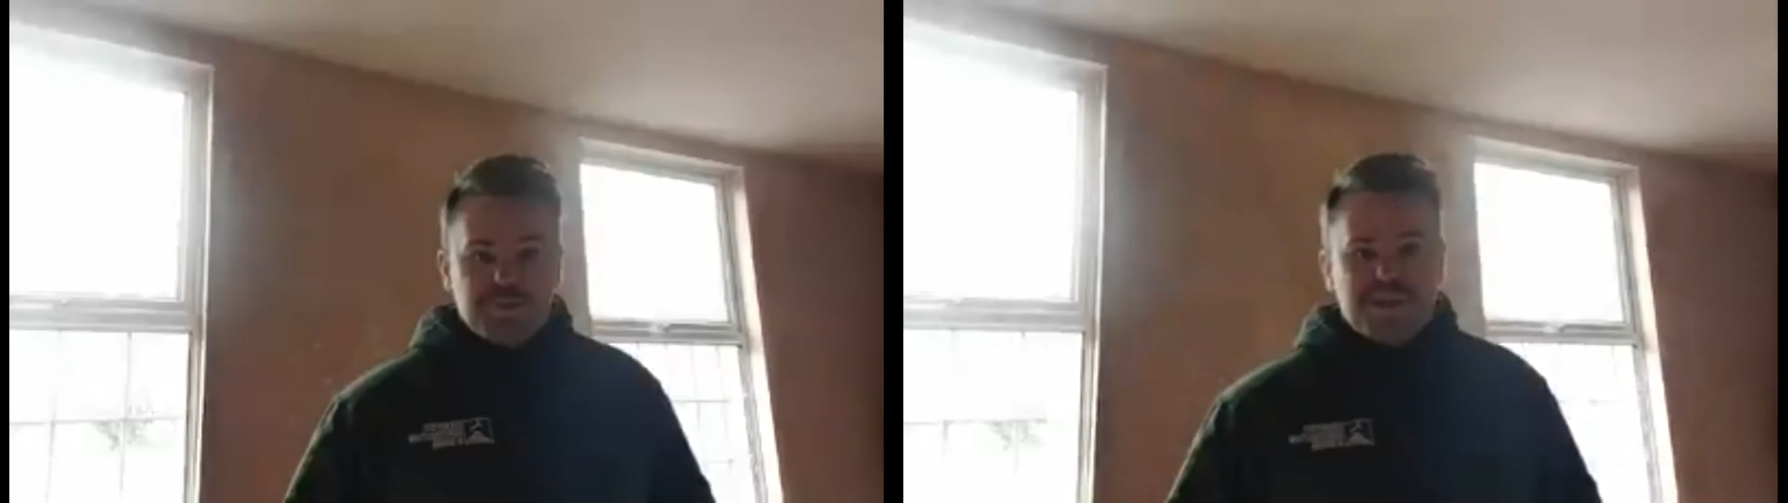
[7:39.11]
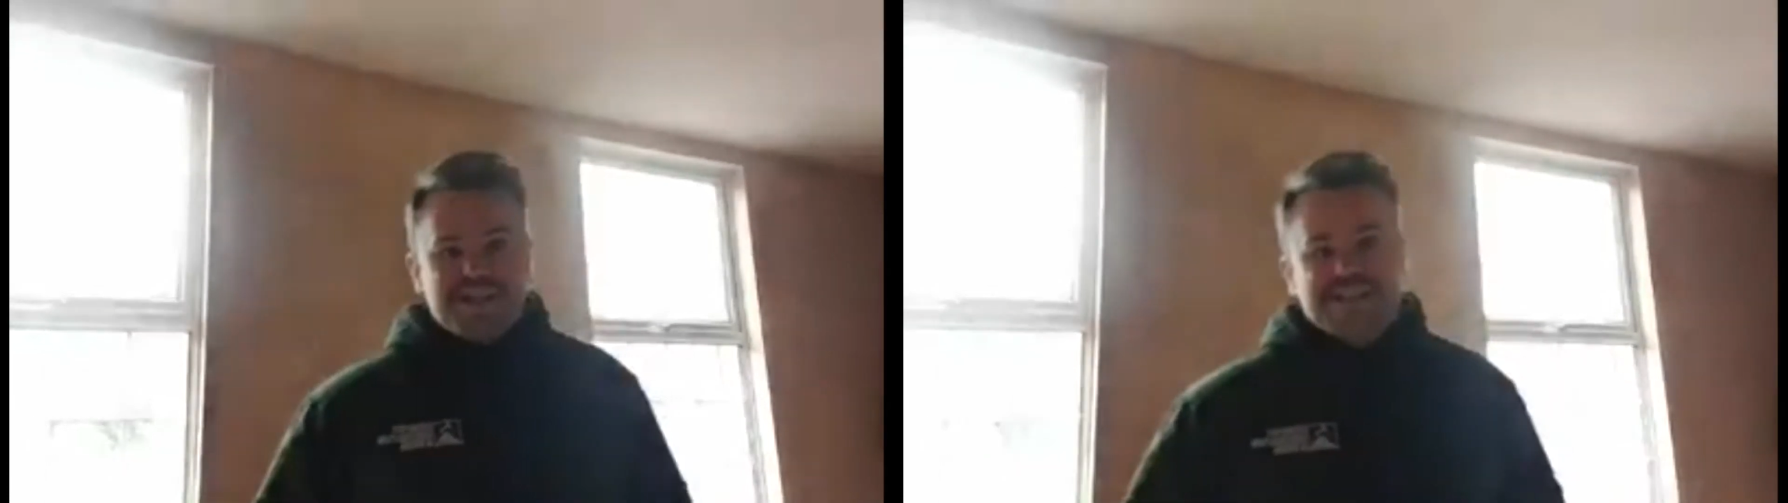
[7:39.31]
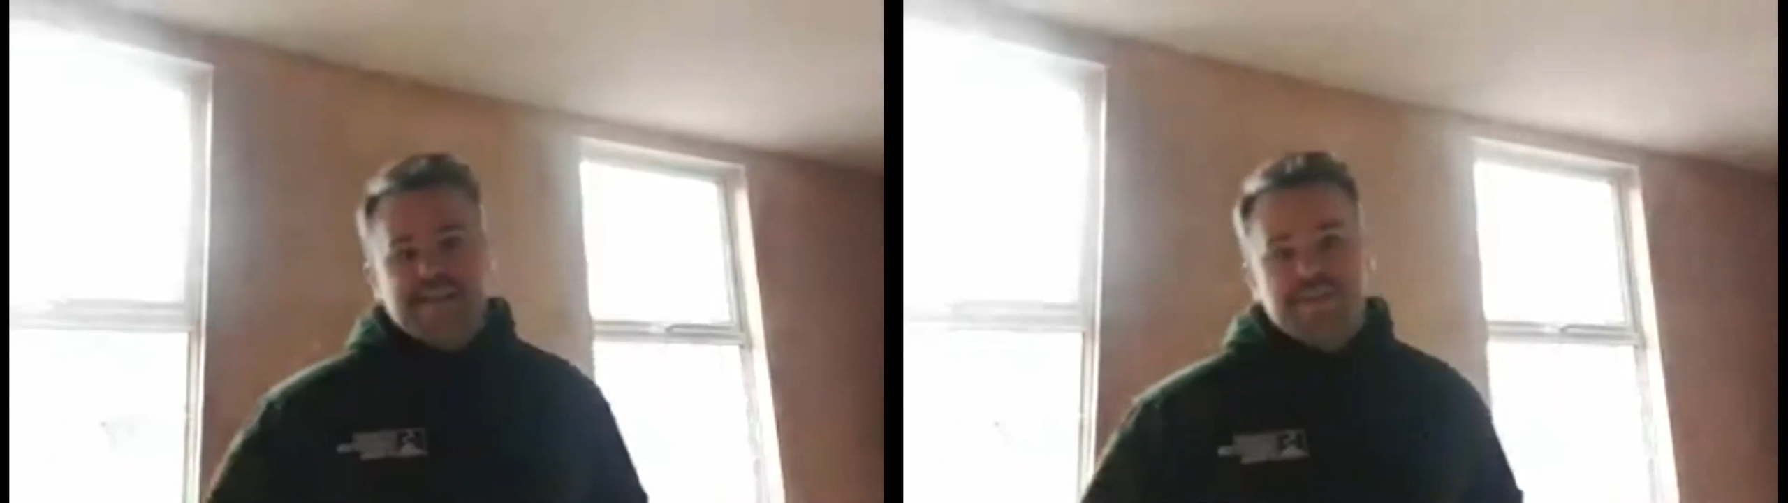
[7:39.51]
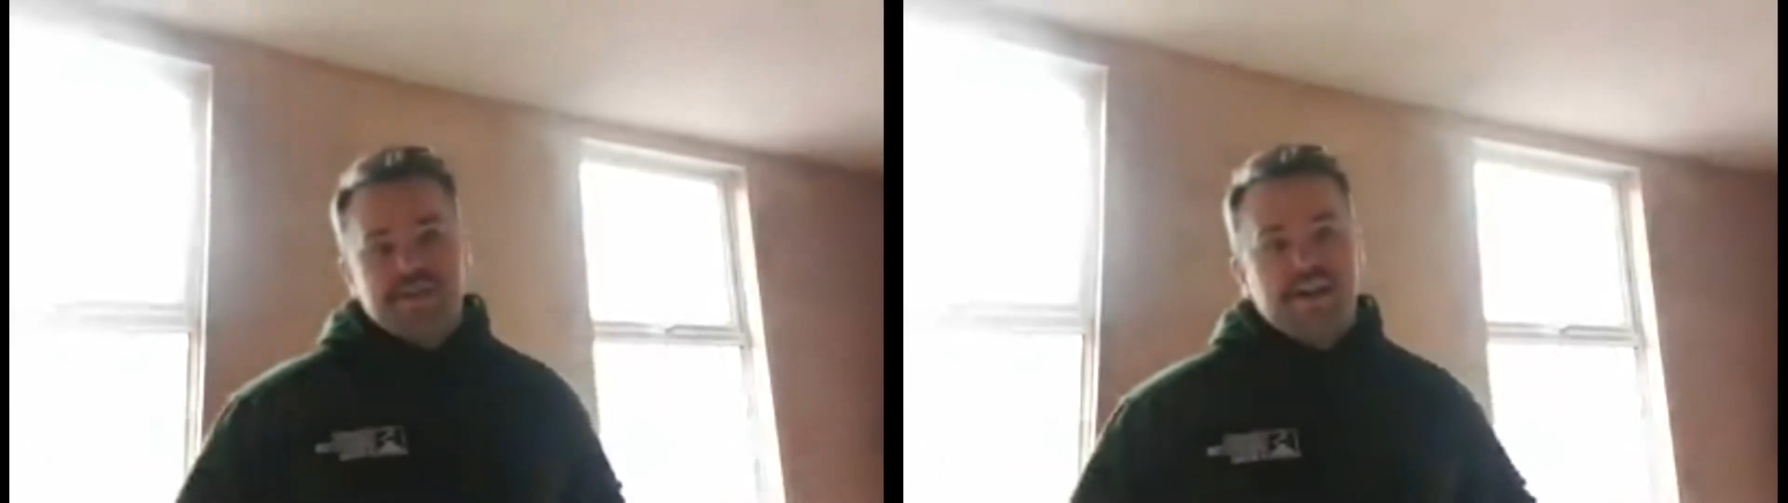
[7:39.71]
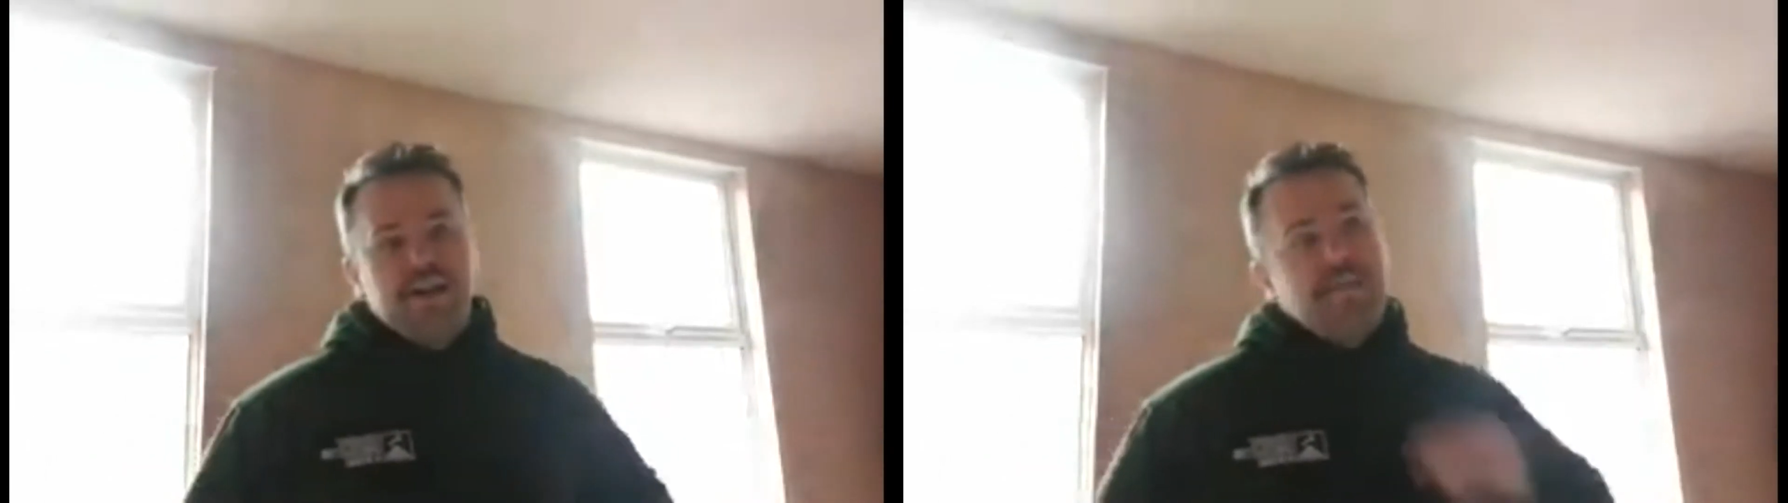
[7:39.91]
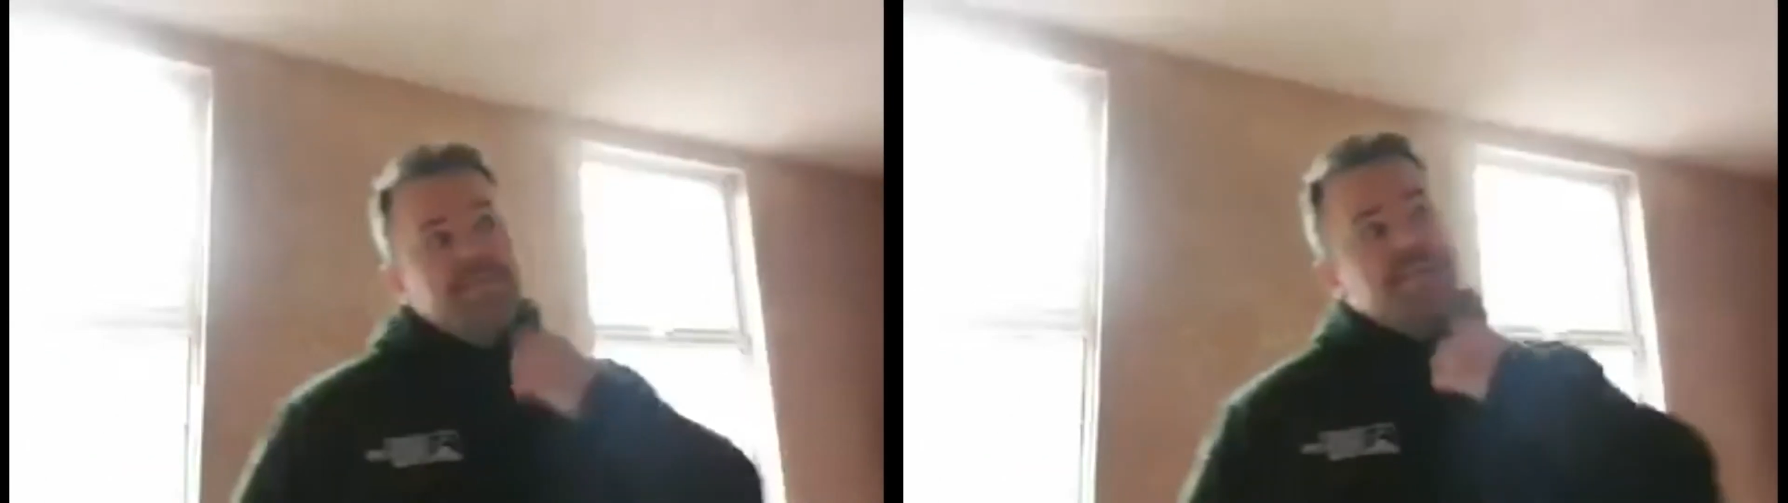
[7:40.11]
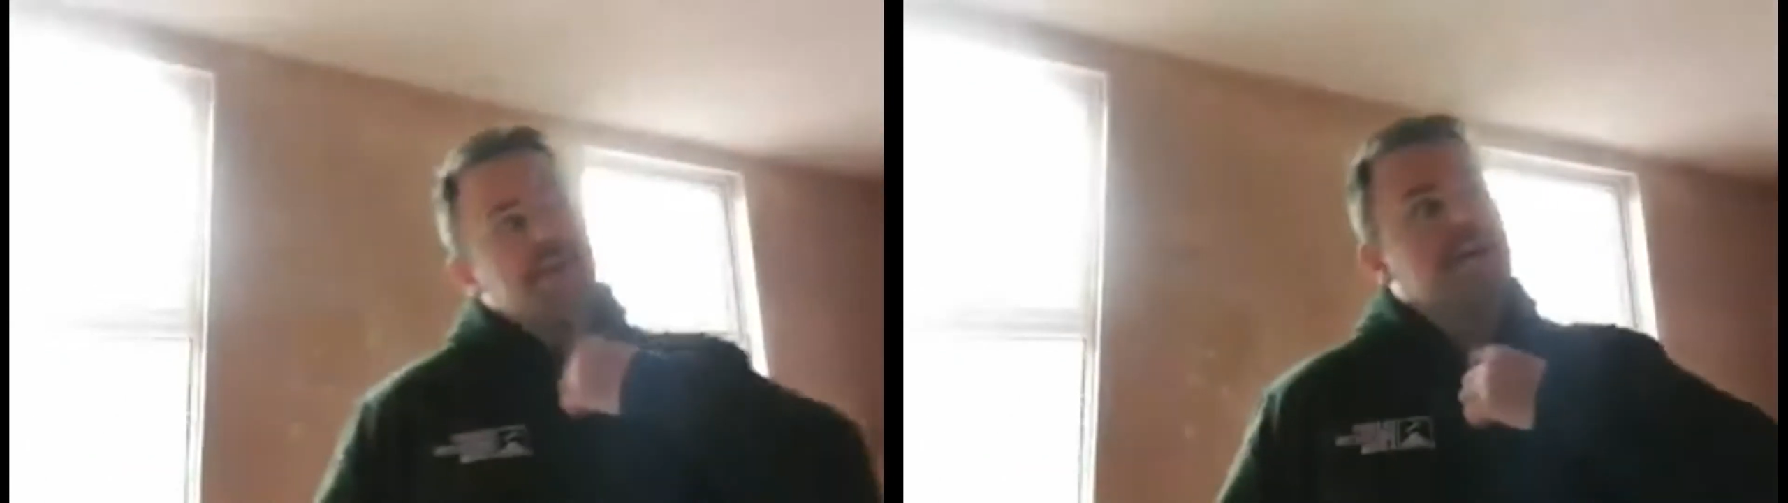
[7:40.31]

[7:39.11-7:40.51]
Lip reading: week 7.